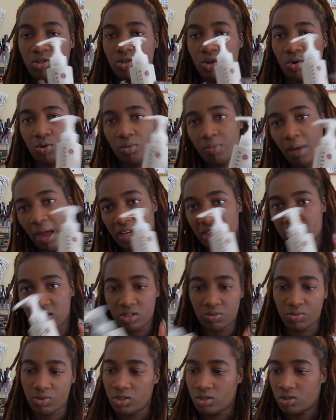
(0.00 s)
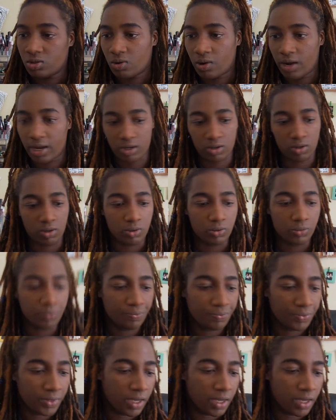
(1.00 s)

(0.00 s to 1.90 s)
stone packaging, which is quite cool.